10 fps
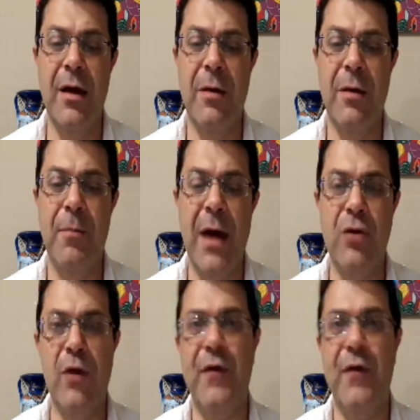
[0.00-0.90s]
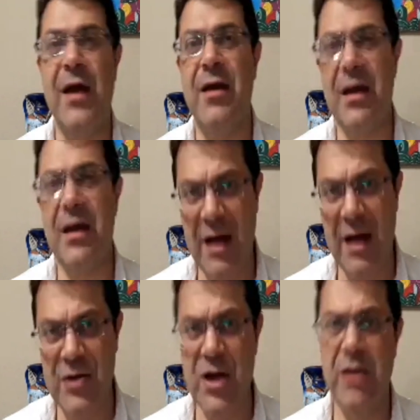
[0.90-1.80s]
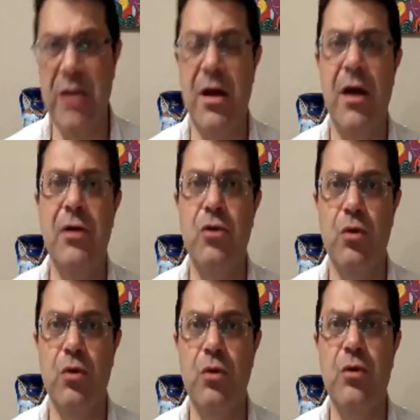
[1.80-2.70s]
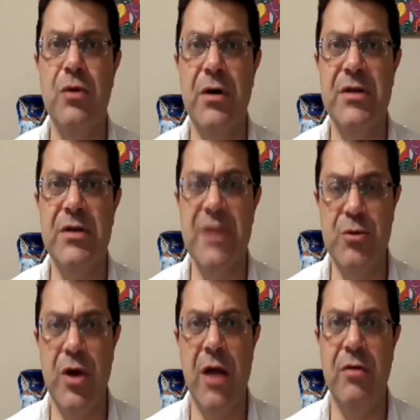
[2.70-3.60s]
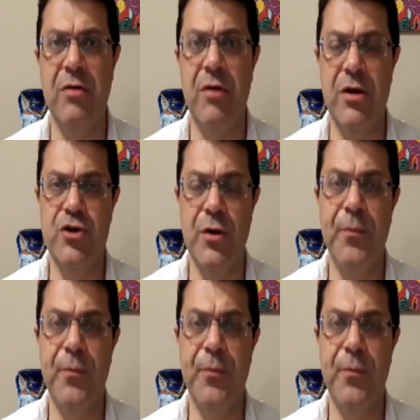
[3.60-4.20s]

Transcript: part of a greater agenda to subjugate the region.